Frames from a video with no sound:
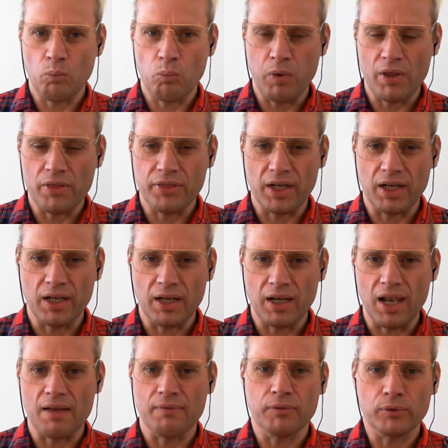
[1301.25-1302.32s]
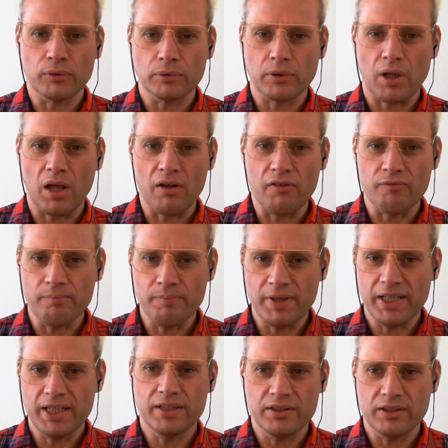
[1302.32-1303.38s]
with the level of
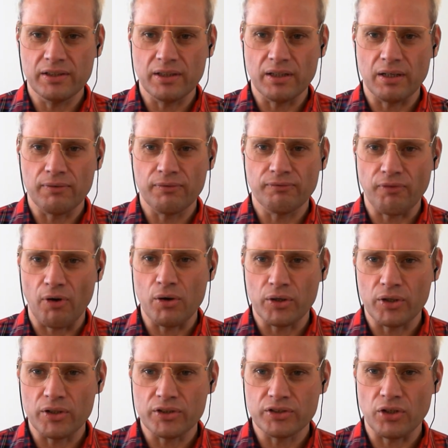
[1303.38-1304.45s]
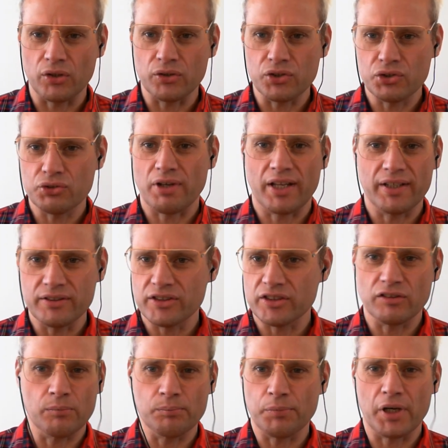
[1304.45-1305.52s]
media focus on trans
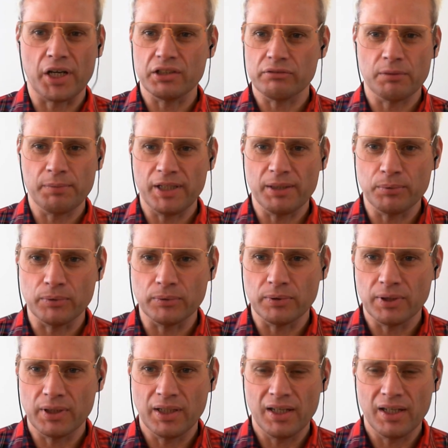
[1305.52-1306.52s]
and non-binary people.